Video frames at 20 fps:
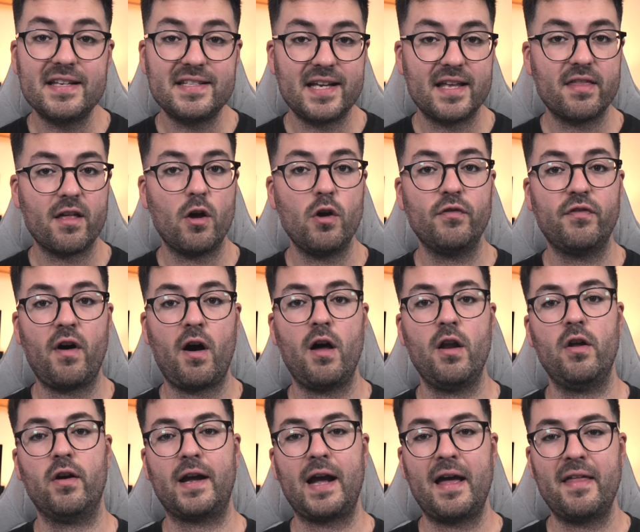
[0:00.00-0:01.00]
is it though for
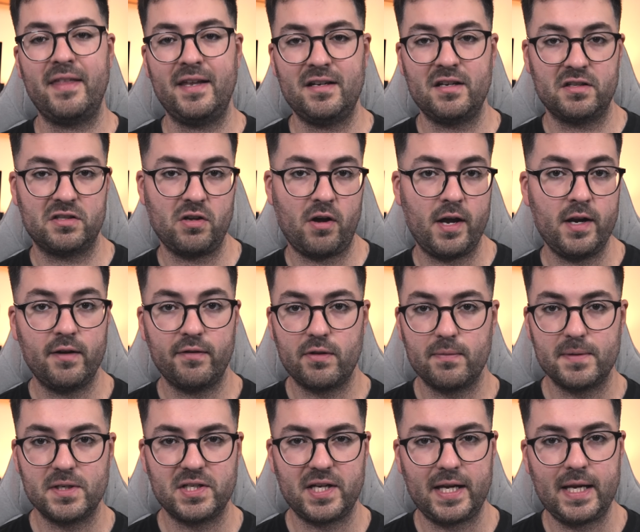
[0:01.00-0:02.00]
our look at the design
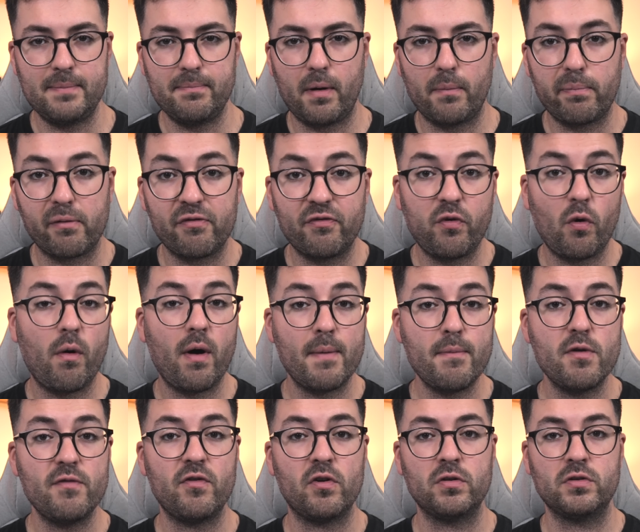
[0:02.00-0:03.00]
of the machine, but before
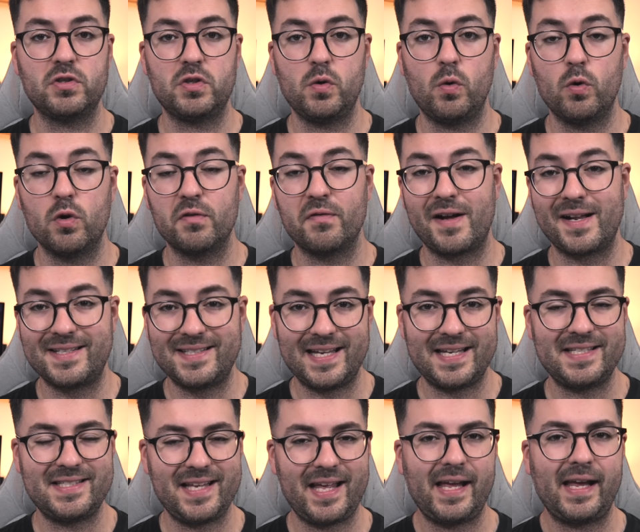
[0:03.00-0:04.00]
I move on to all of our
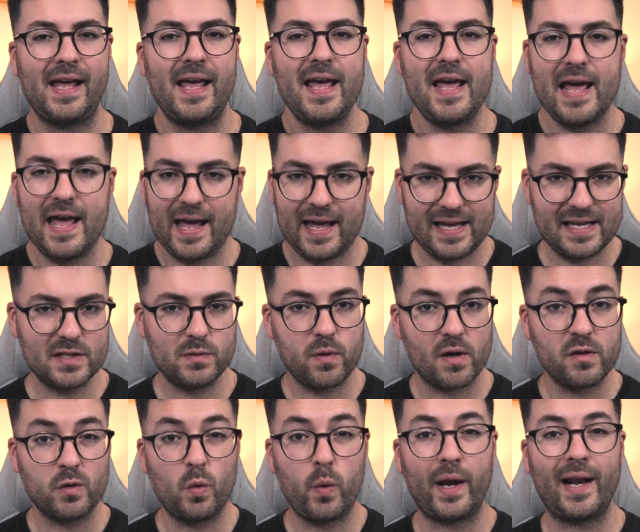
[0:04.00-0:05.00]
testing, it is
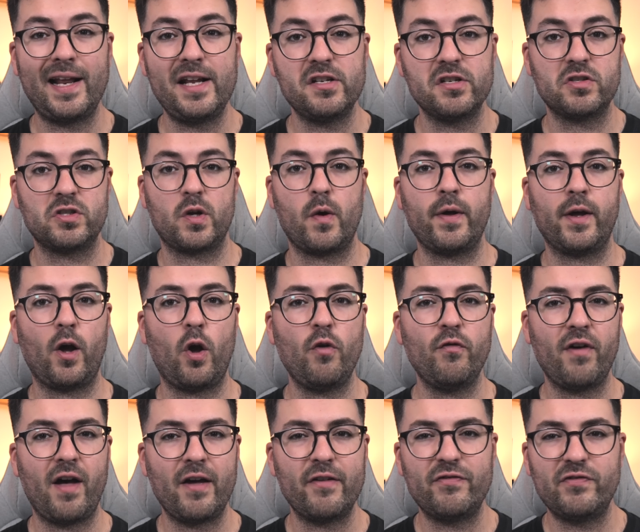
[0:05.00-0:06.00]
worth quickly just going
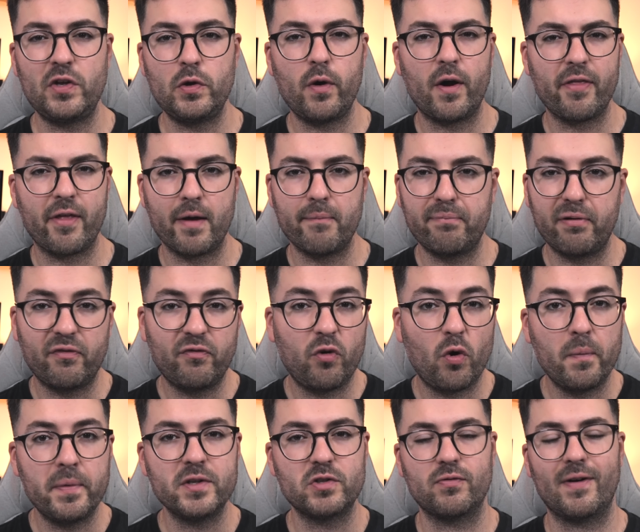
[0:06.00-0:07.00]
over a few other
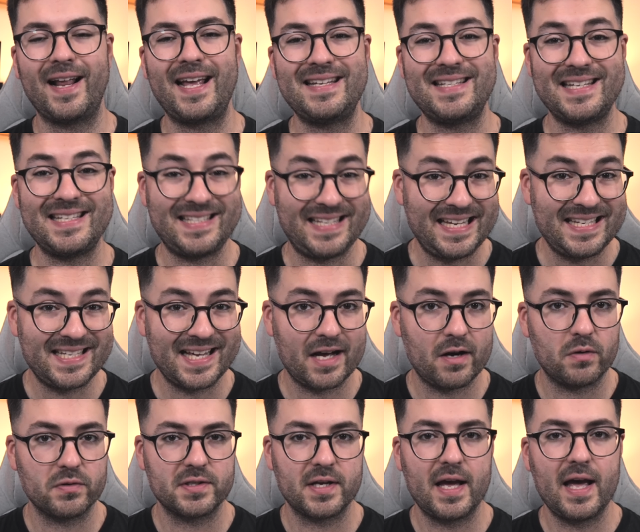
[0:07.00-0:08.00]
performance related
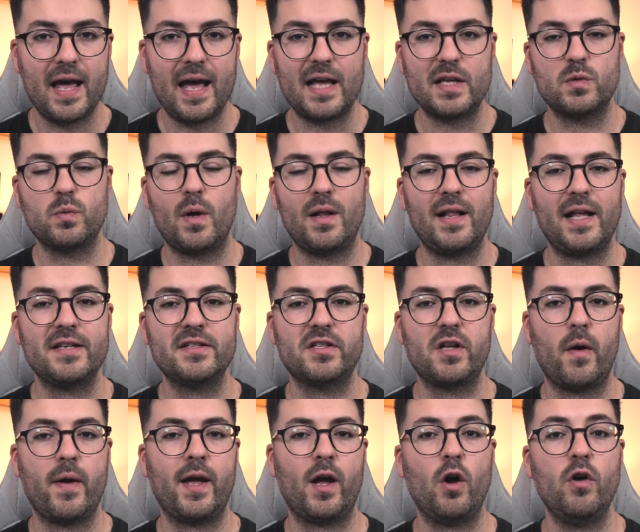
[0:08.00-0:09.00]
details, as well as
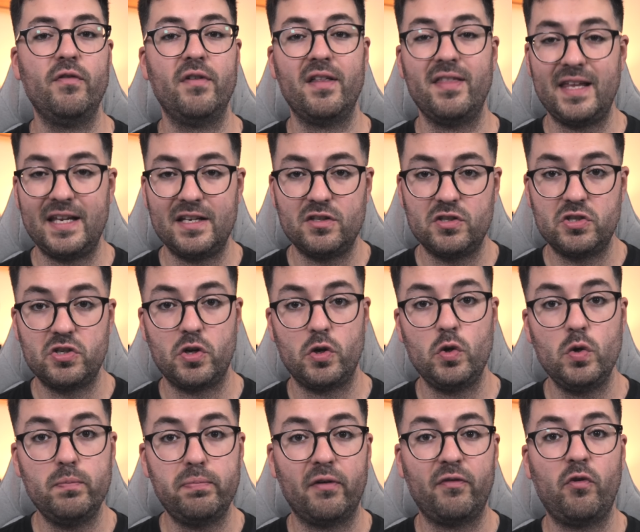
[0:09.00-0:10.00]
going over the
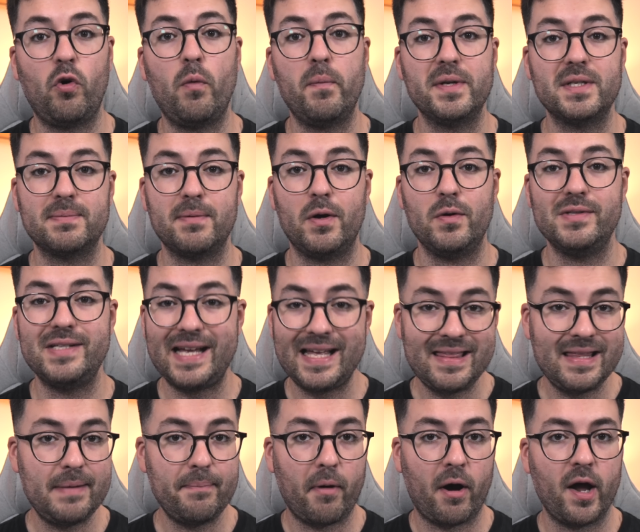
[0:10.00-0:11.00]
two performance modes in
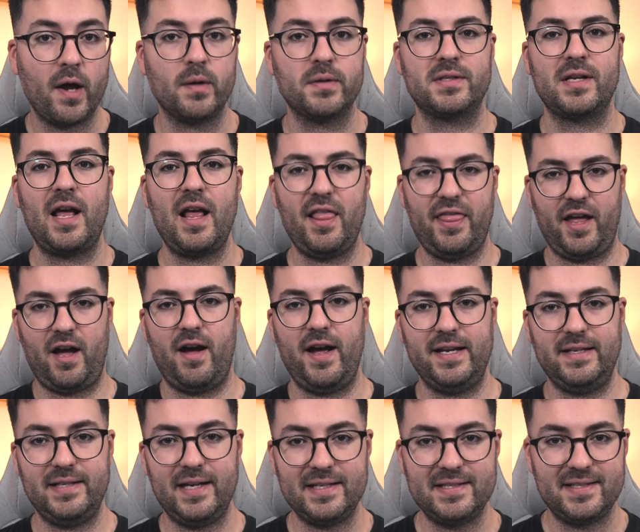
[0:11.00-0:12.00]
the BIOS that I
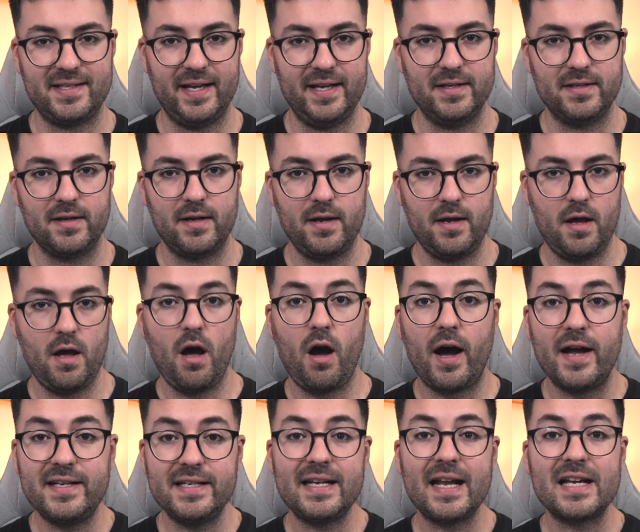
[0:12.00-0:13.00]
tested.
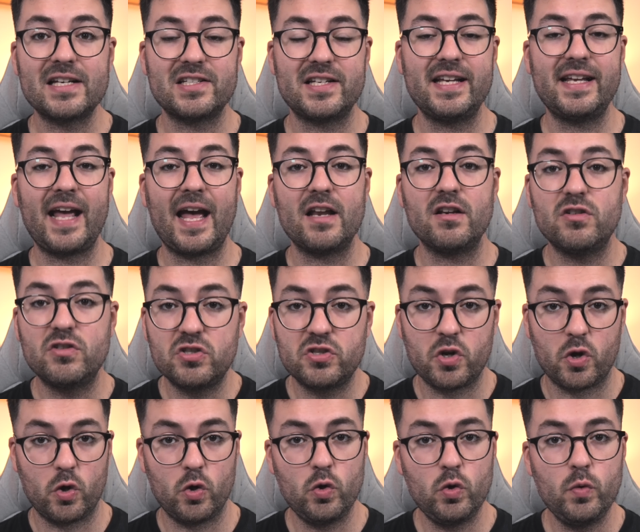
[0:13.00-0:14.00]
I did actually get
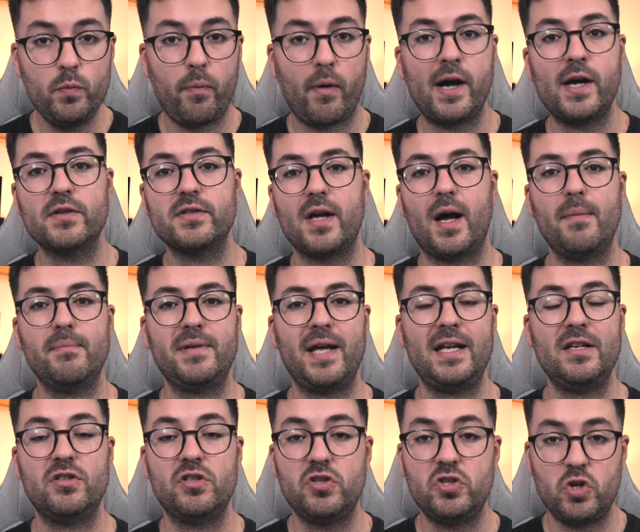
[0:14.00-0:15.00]
two BIOS
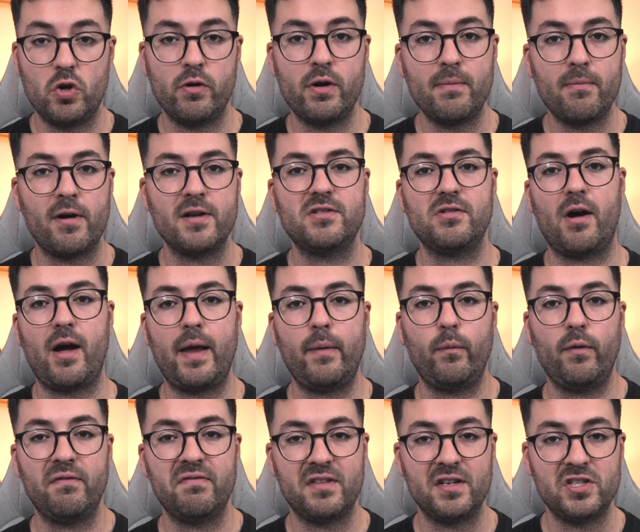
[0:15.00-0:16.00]
updates during my time
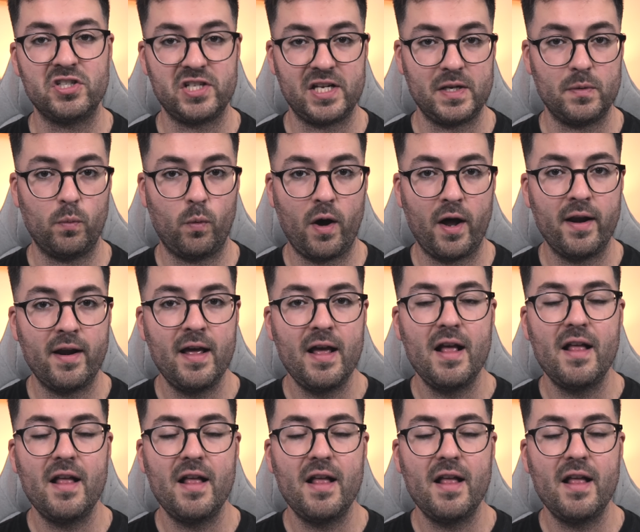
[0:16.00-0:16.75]
with the G one.